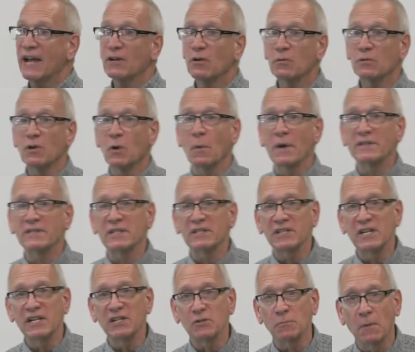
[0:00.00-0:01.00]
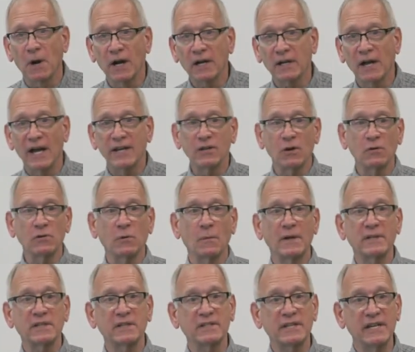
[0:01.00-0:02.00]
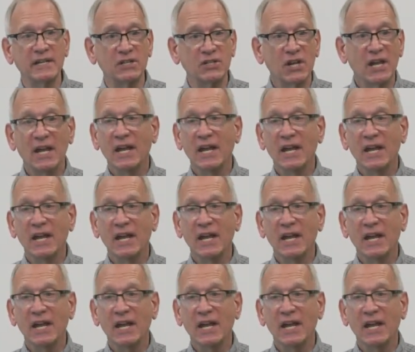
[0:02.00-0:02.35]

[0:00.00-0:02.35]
I don't know what to teach, Mark, I don't know what to teach,